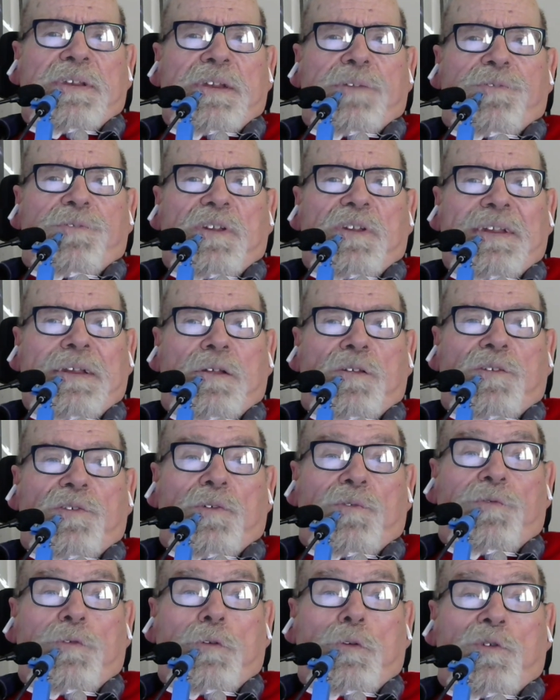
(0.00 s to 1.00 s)
If the
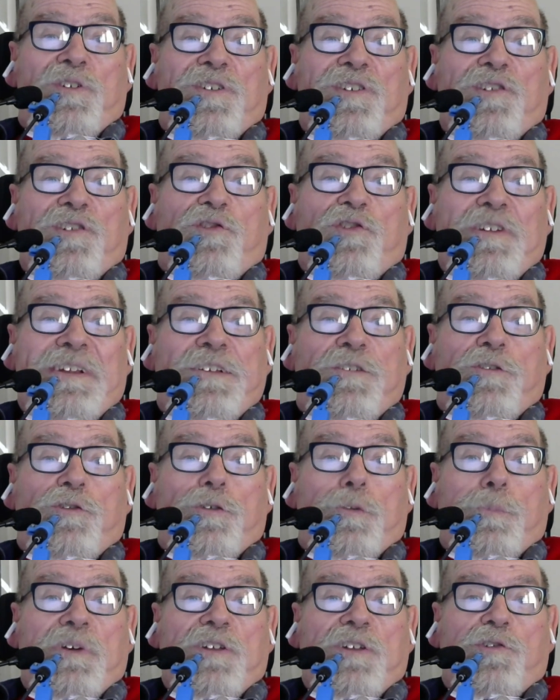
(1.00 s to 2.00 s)
council voted to
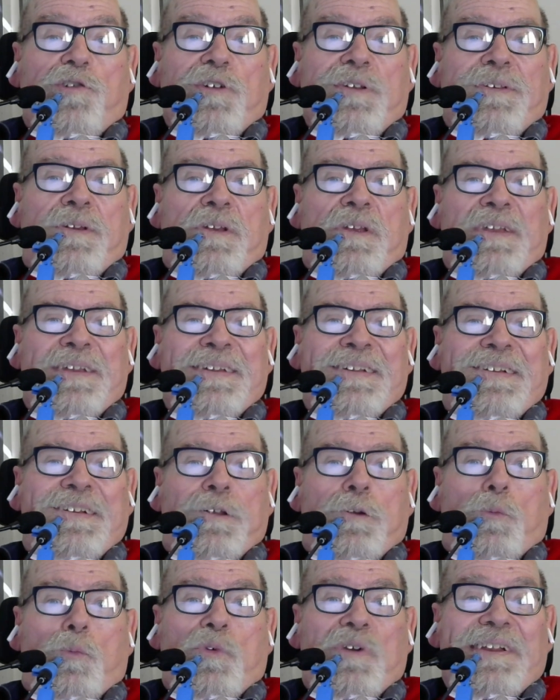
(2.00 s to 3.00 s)
change the budget
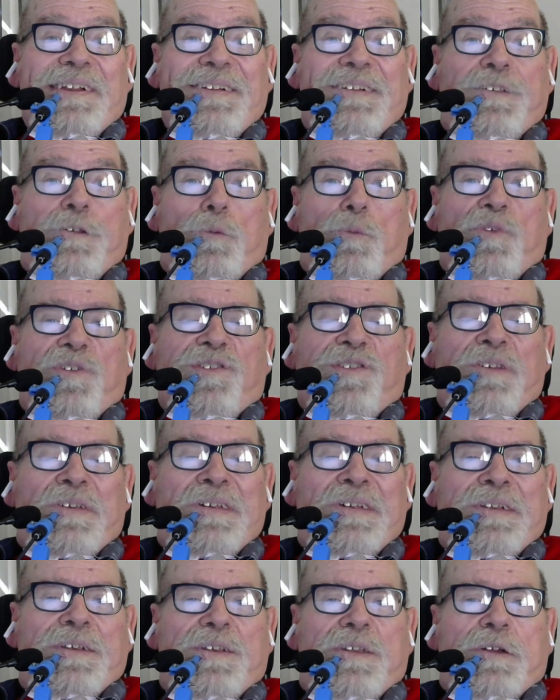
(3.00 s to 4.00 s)
in a way that was
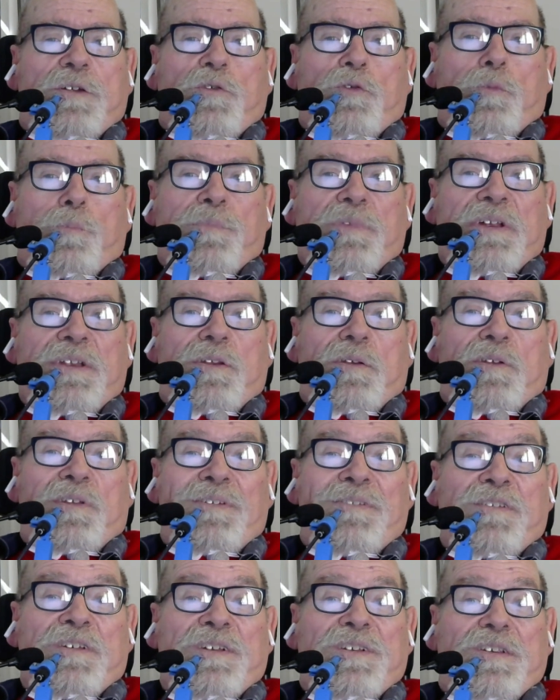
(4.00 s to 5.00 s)

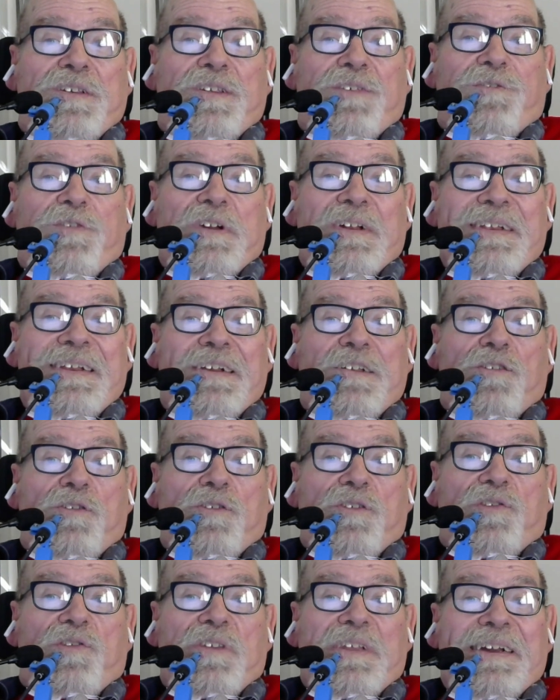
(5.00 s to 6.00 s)
detrimental to the
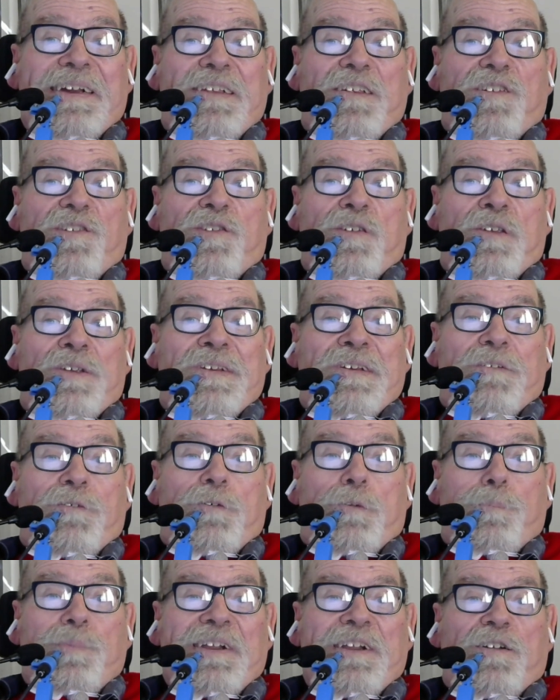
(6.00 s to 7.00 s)
financial status
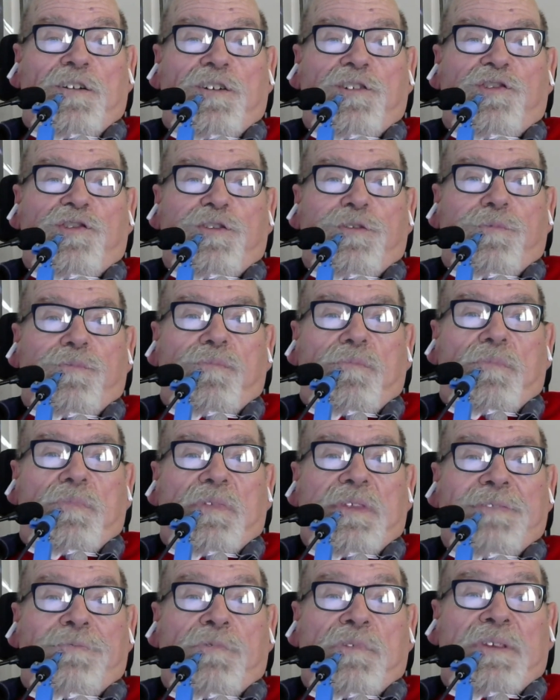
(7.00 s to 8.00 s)
of the parish.
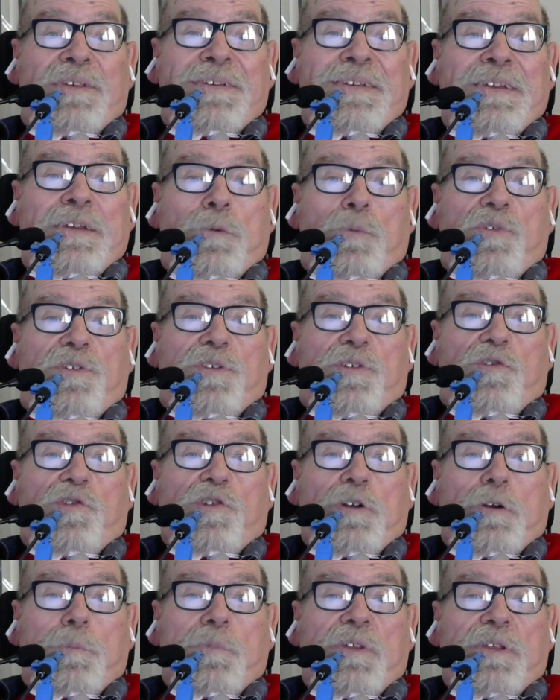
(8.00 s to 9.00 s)
It was the
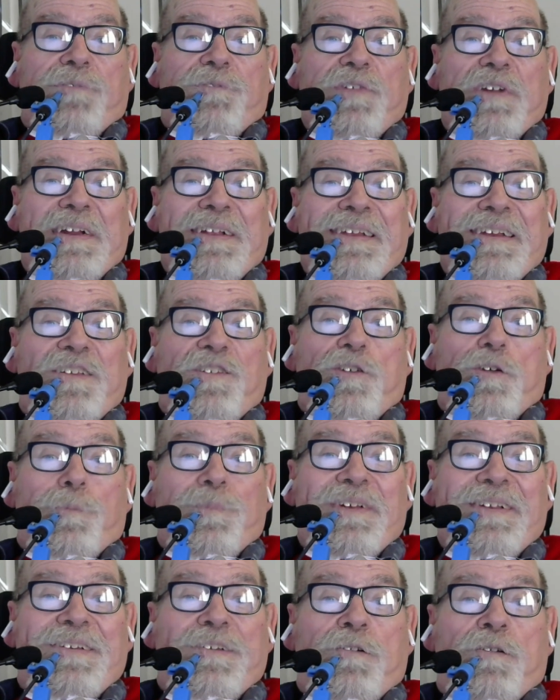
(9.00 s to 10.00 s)
chairman of the finance
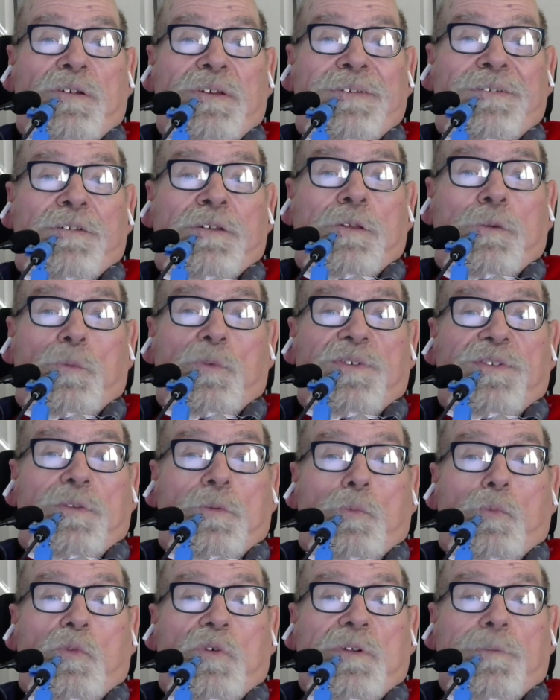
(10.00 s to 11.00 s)
committee that was
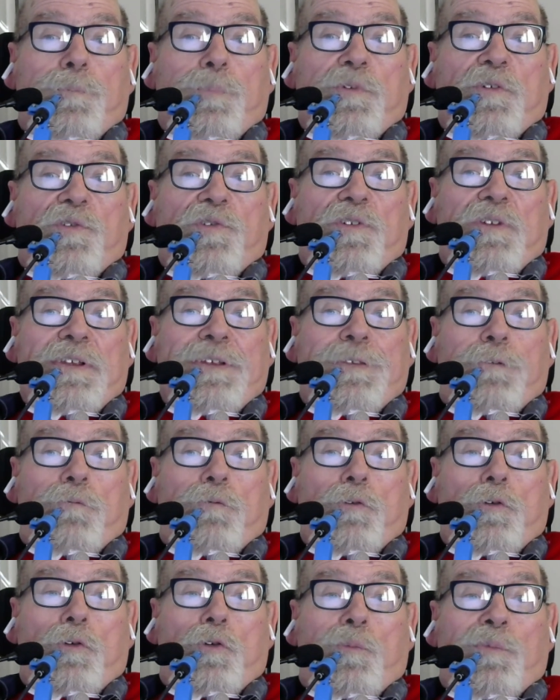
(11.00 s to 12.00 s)
the one person in the
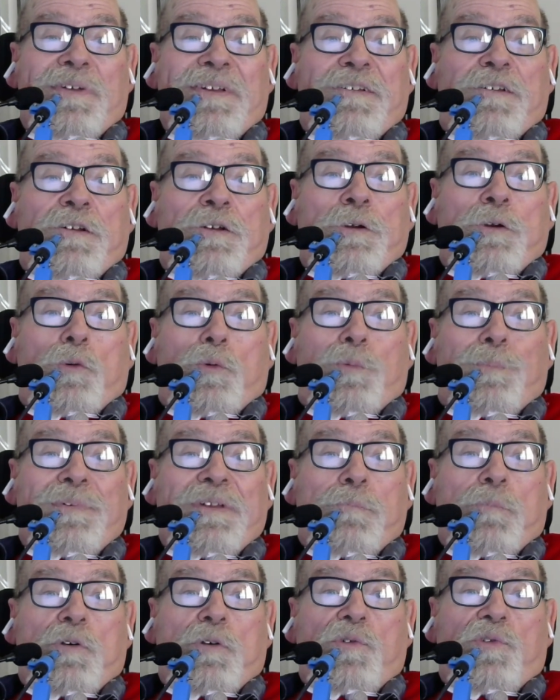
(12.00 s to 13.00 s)
room who would
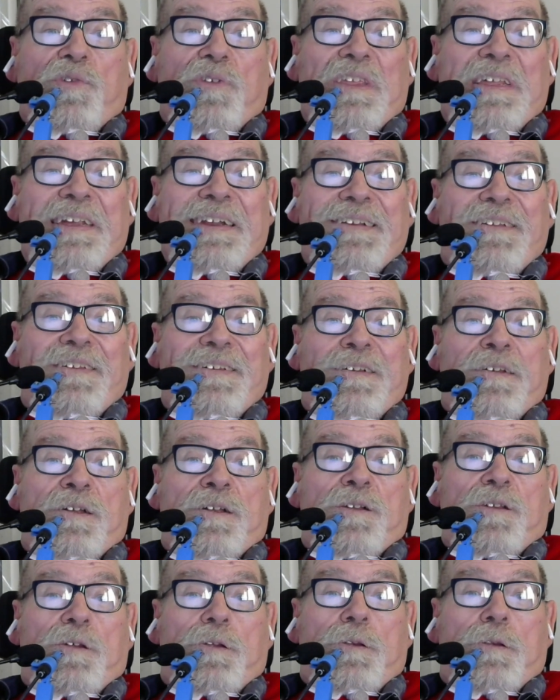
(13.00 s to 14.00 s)
be most likely
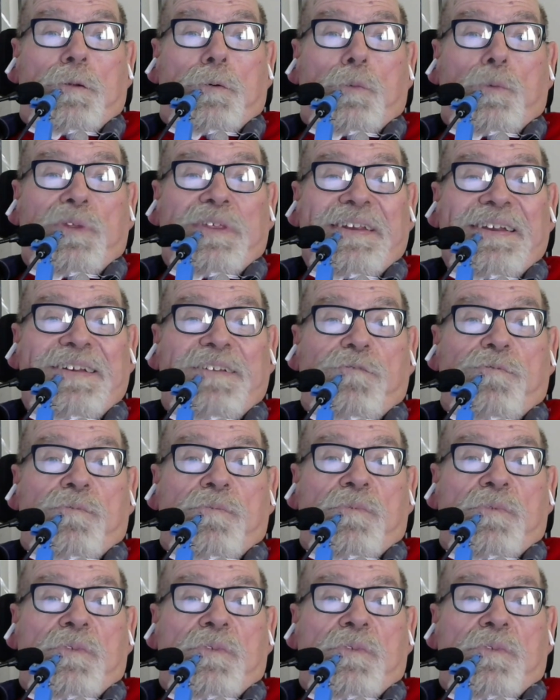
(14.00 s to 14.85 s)
to know that